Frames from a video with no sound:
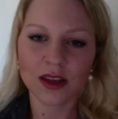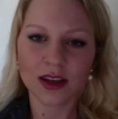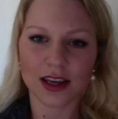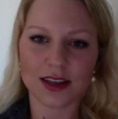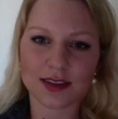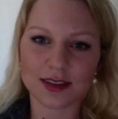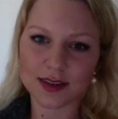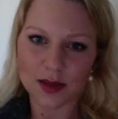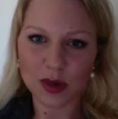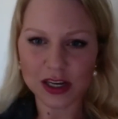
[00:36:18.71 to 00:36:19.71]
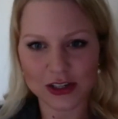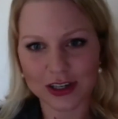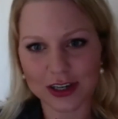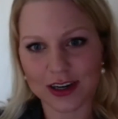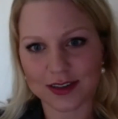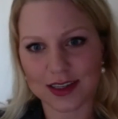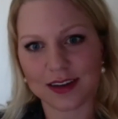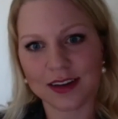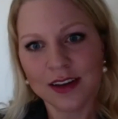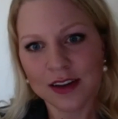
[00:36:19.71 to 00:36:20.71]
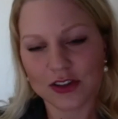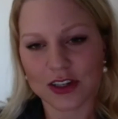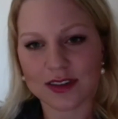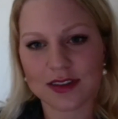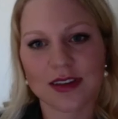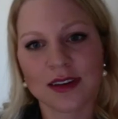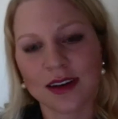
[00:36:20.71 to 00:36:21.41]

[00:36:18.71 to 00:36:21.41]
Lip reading: kids to see pictures and just,